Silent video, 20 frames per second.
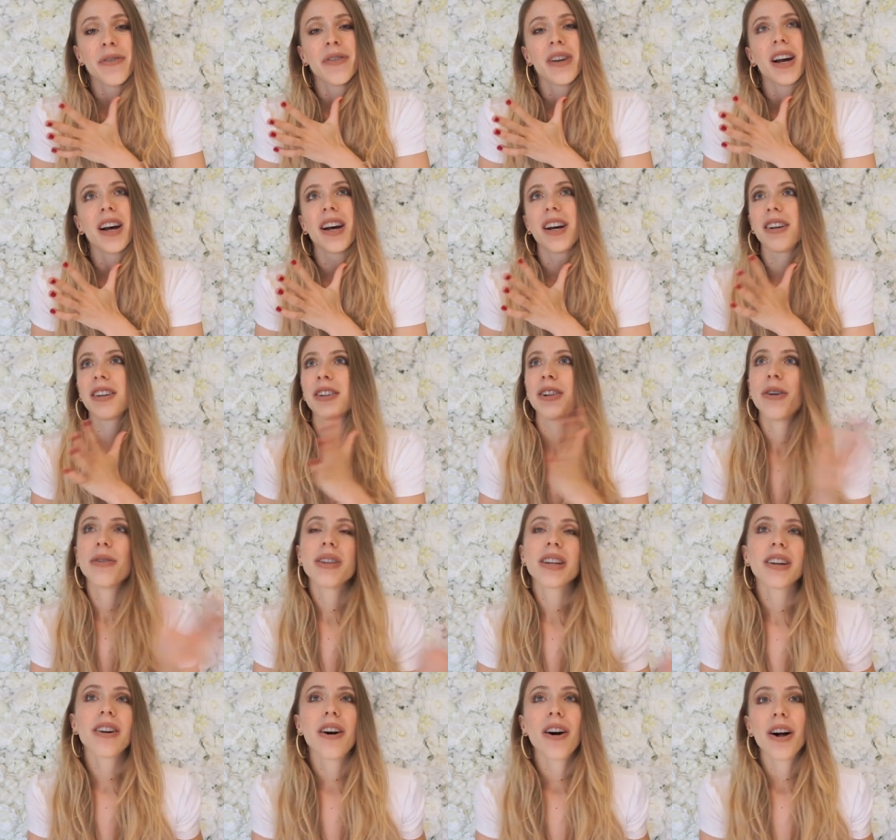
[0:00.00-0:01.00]
uh,
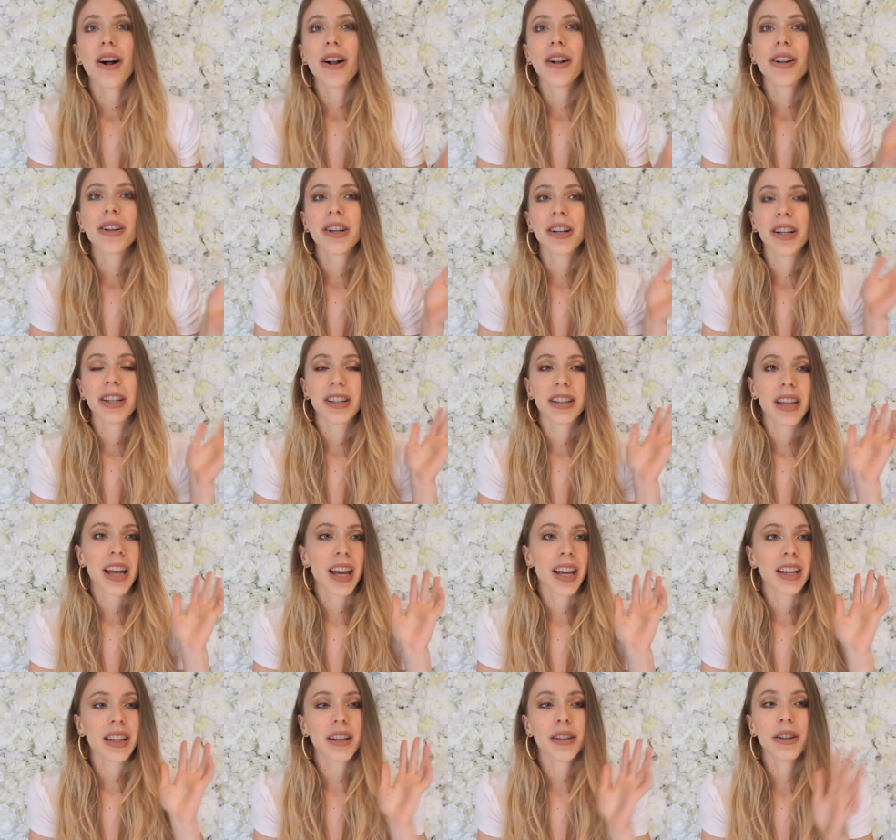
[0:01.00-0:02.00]
clothing haul or
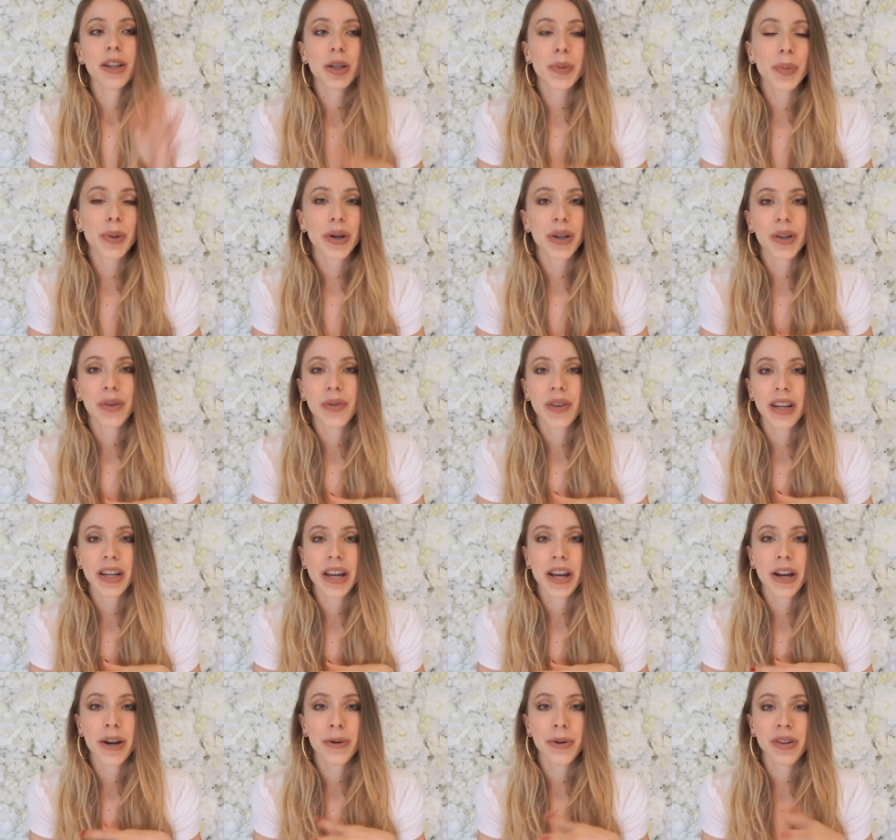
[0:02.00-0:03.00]
like lookbook
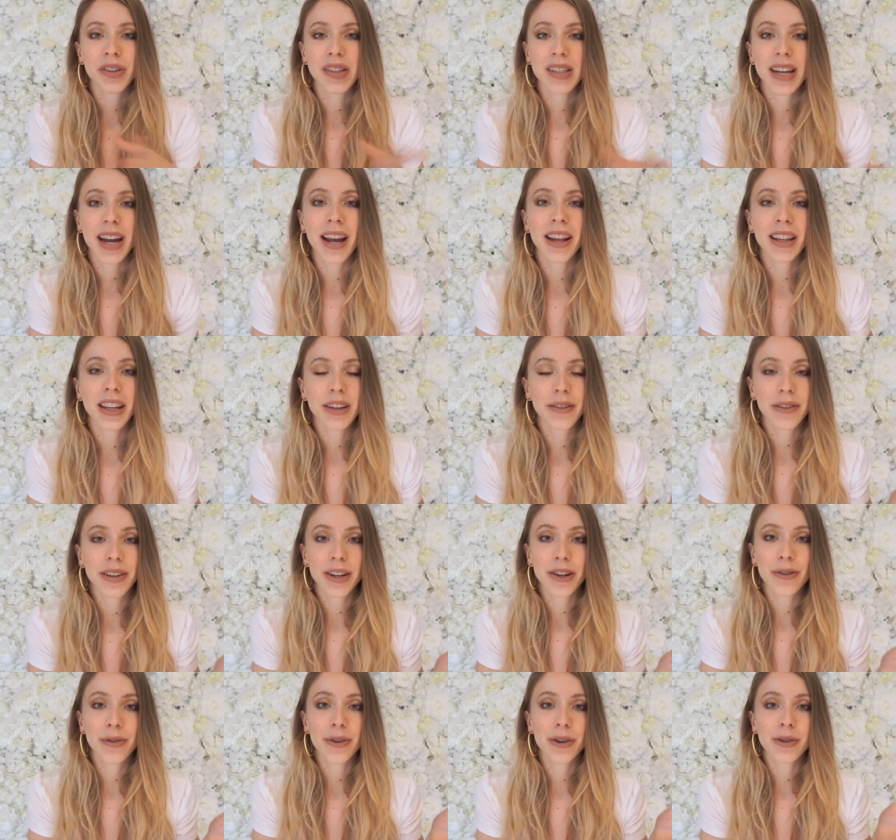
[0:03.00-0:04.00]
video or styling
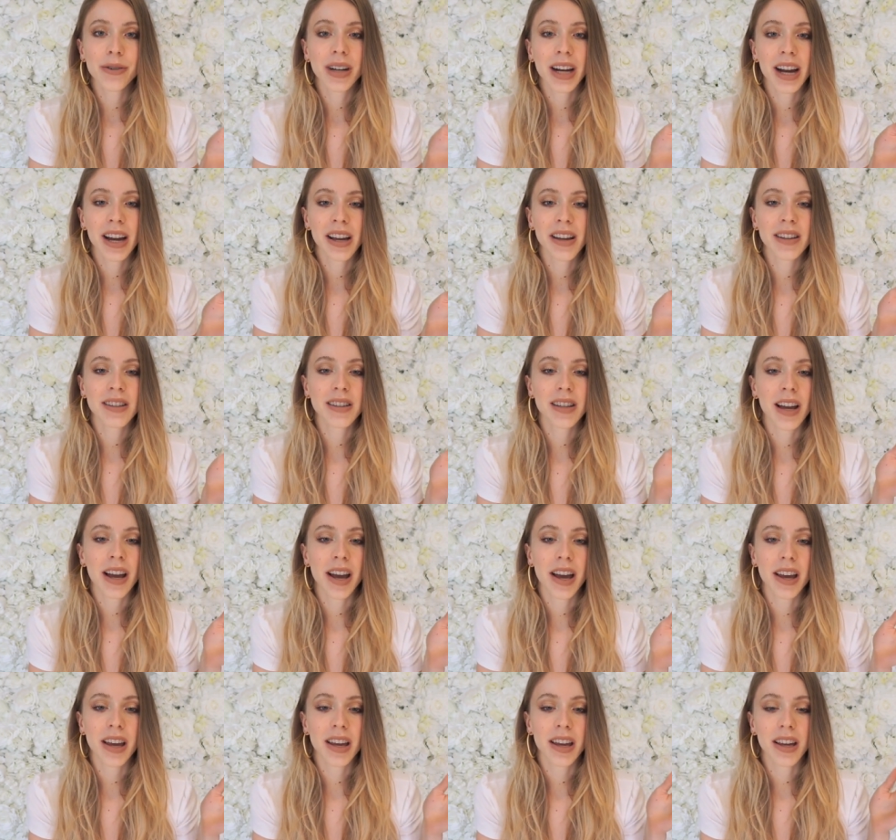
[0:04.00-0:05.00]
video for you guys.
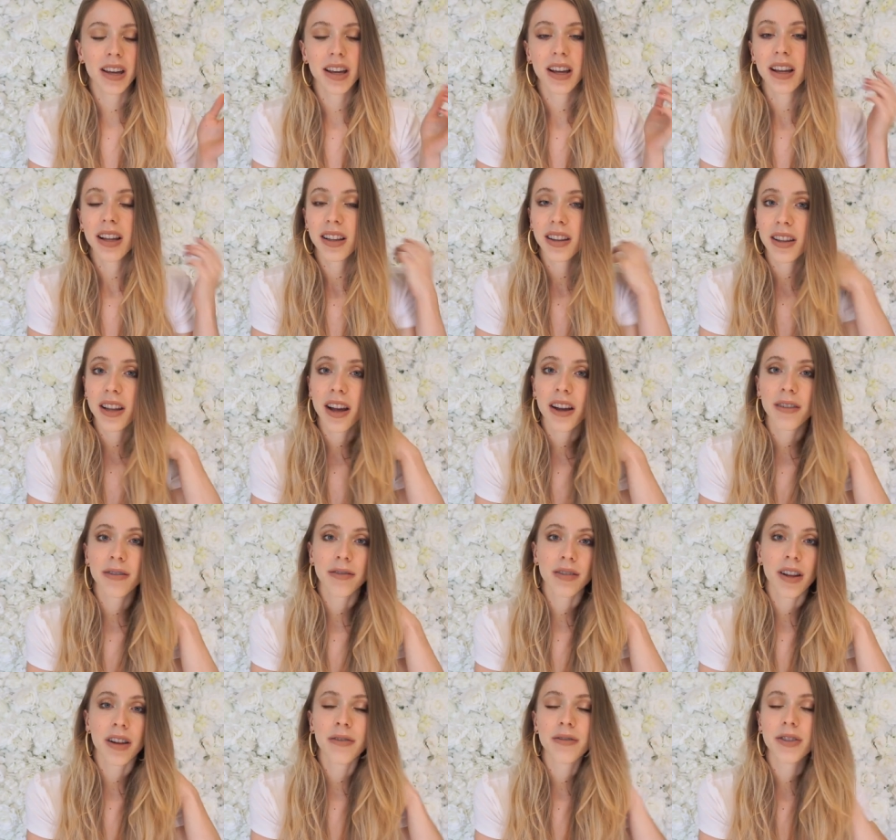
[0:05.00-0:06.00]
I
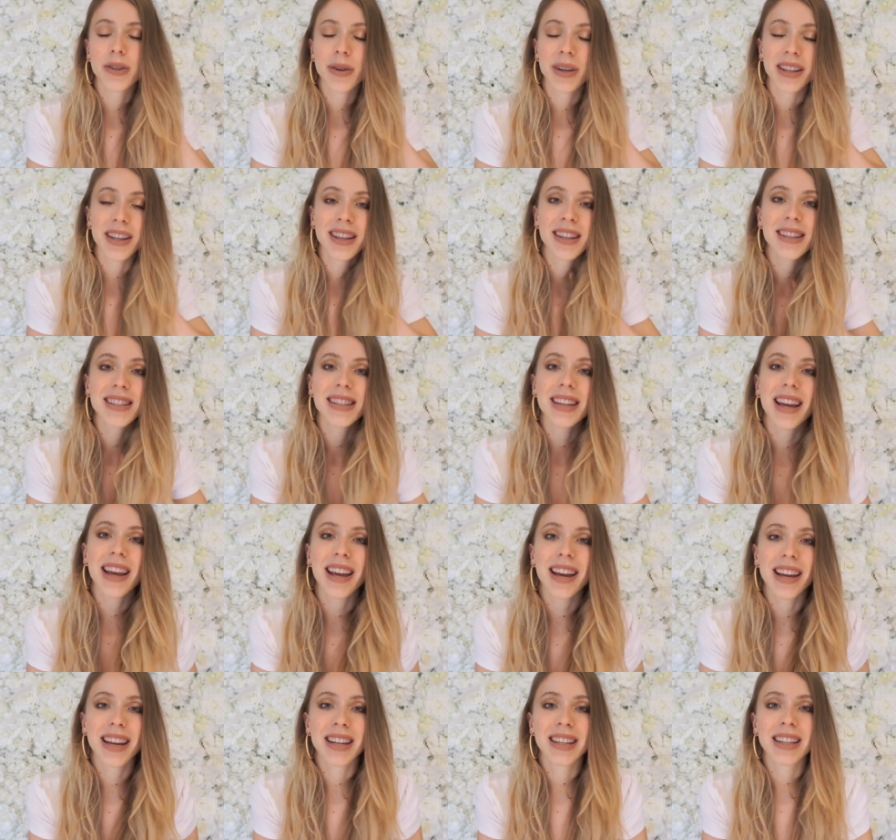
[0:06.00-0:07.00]
love, love doing this,
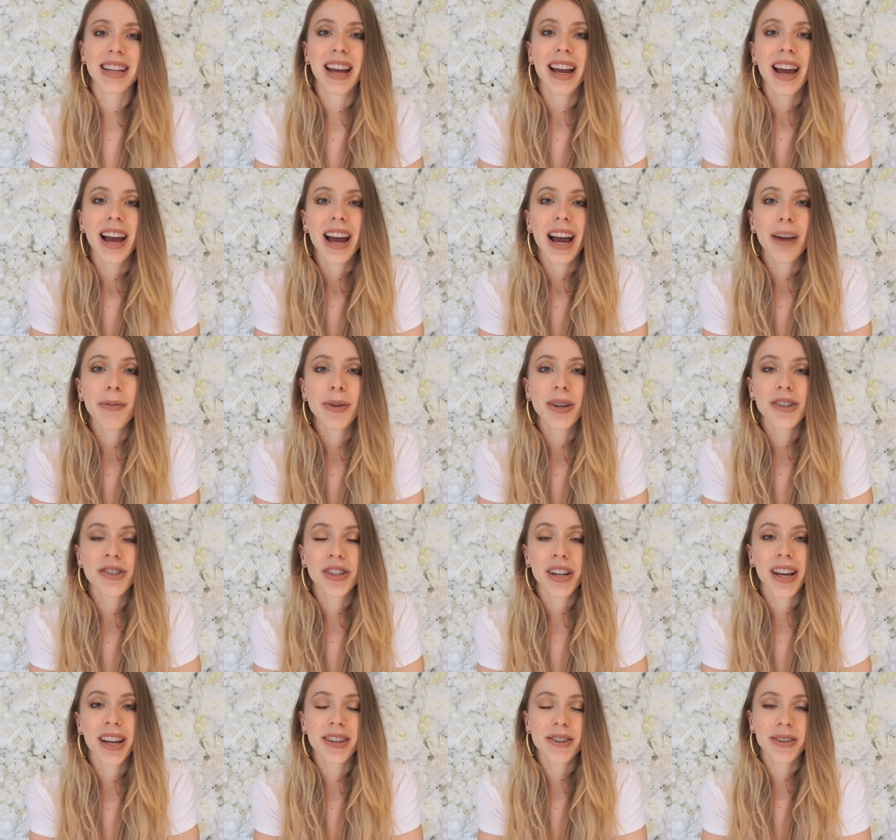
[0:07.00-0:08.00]
and I
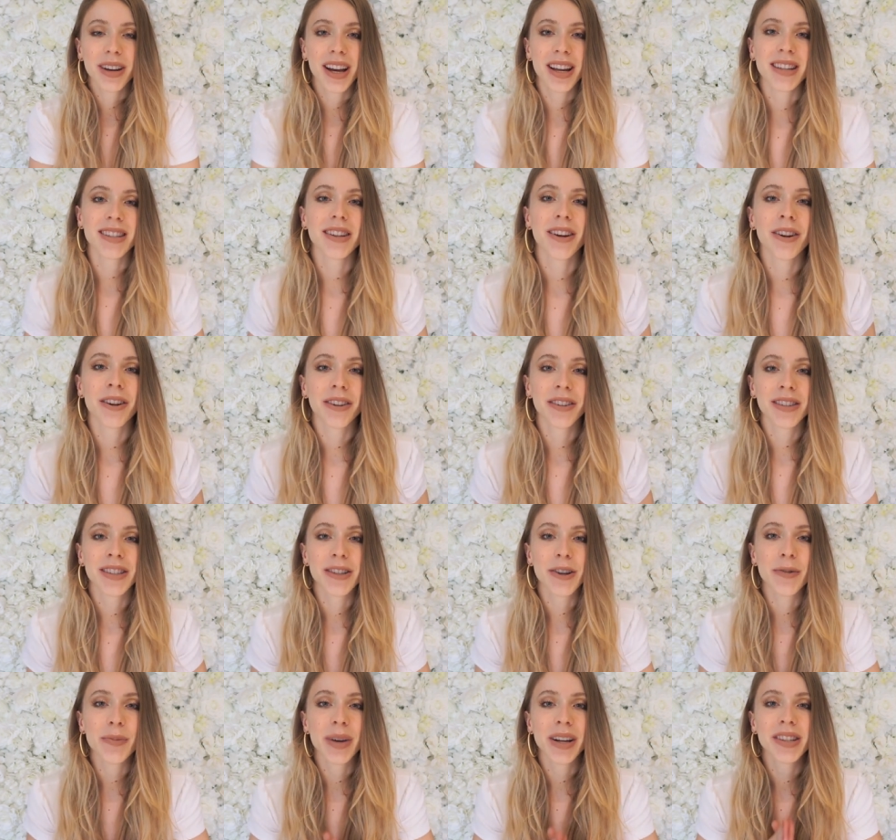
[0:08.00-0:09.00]
appreciate you guys all
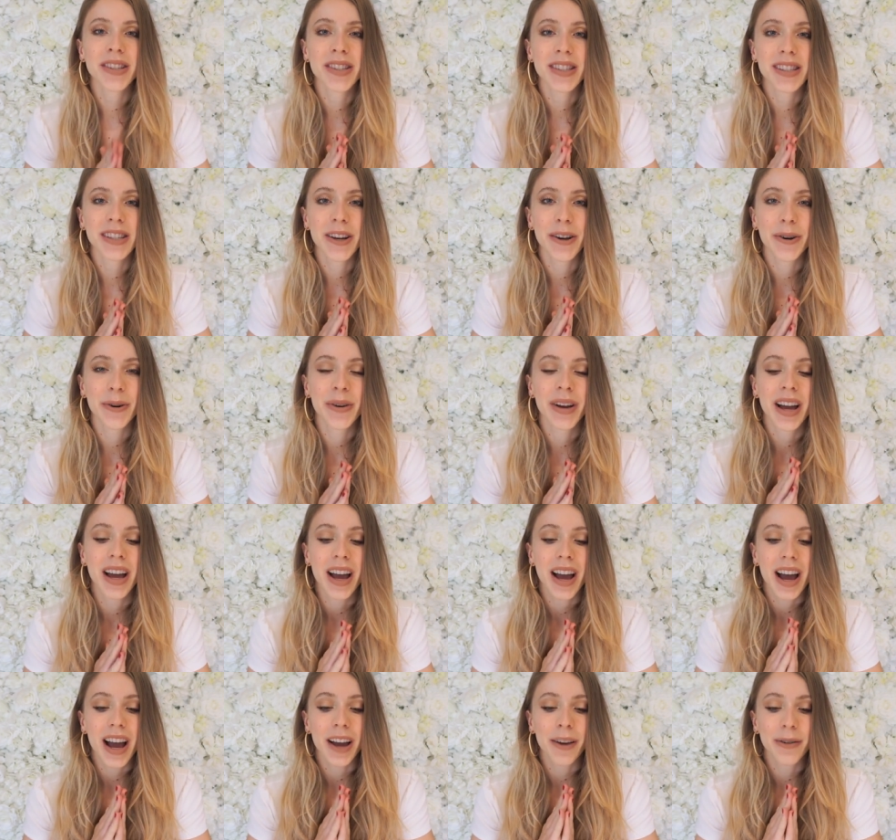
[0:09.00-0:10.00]
so much. So
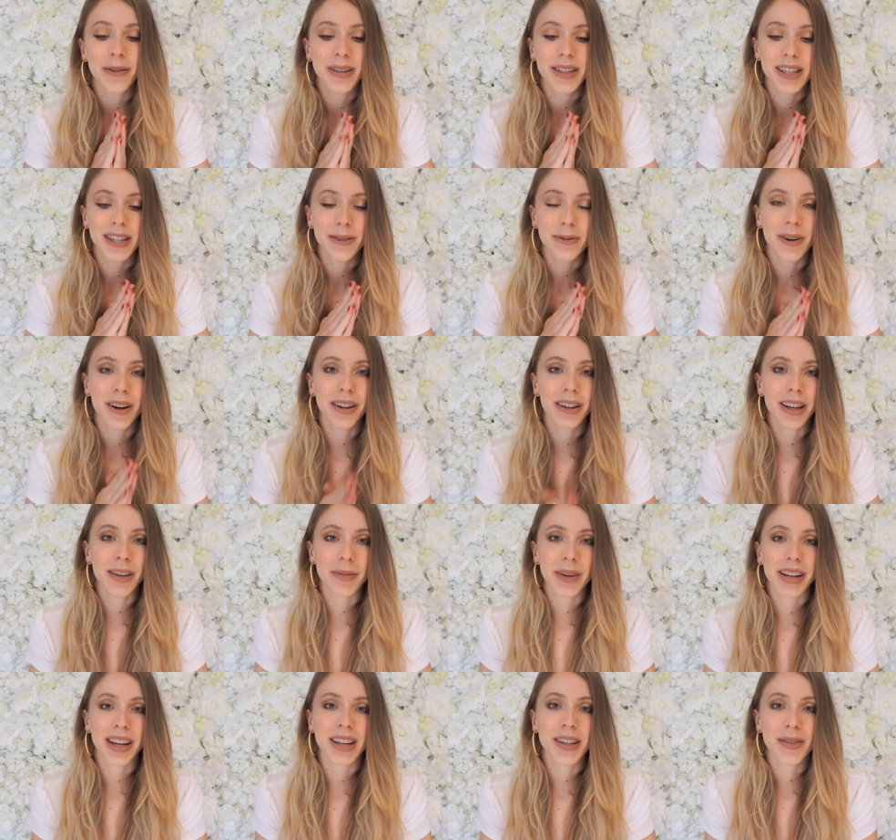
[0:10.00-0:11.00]
I will see you all
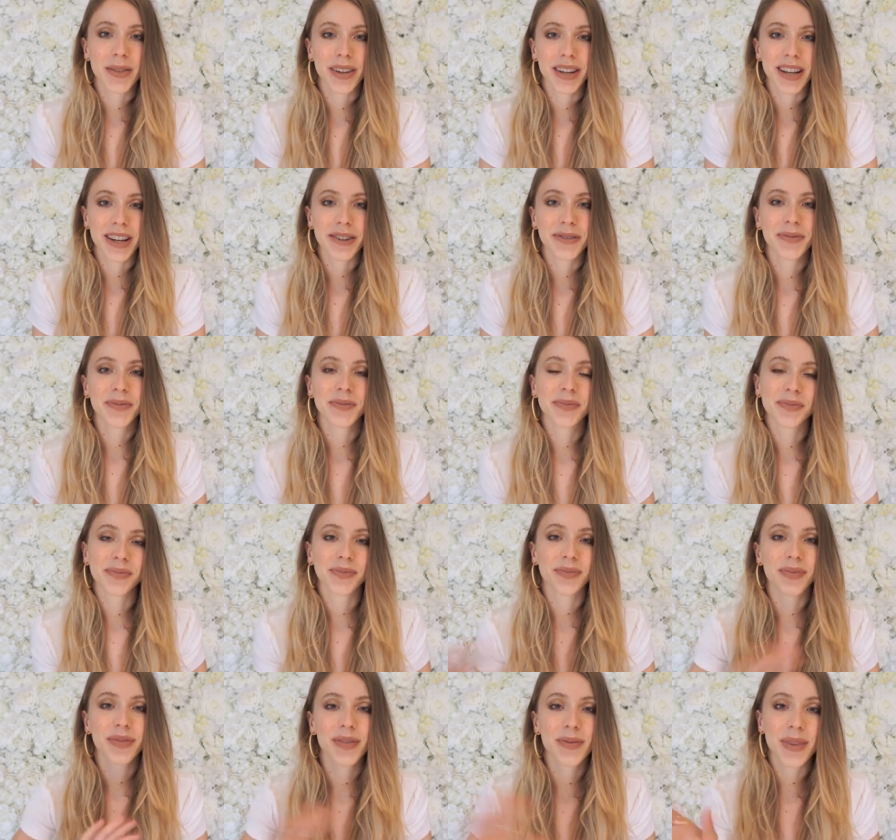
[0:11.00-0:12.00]
in my next video.
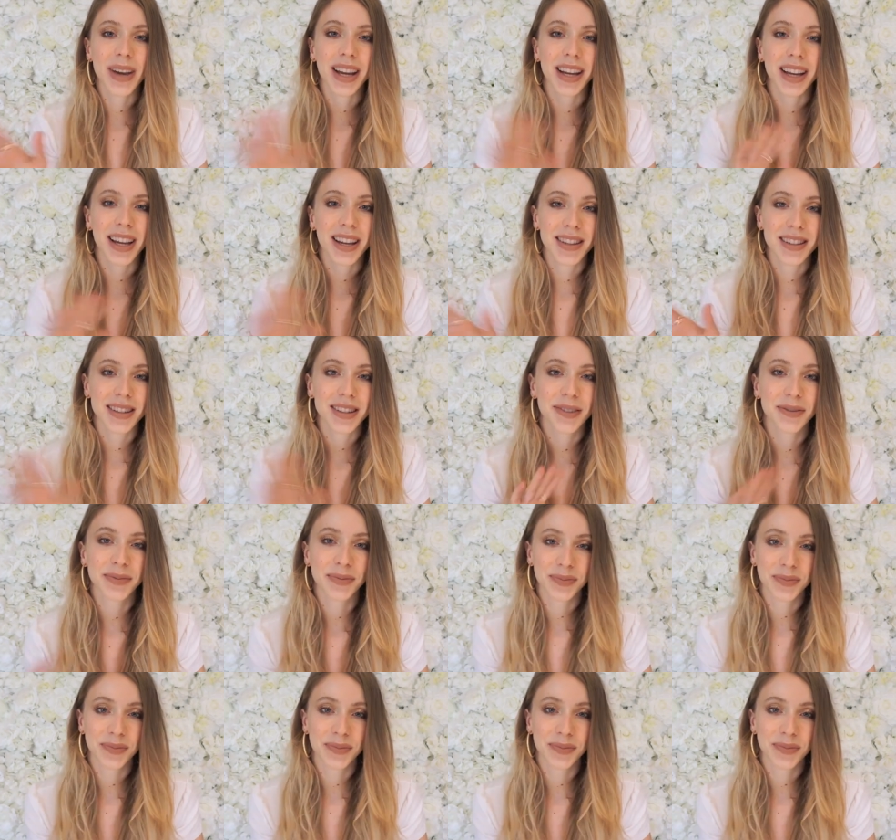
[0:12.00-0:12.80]
Bye guys.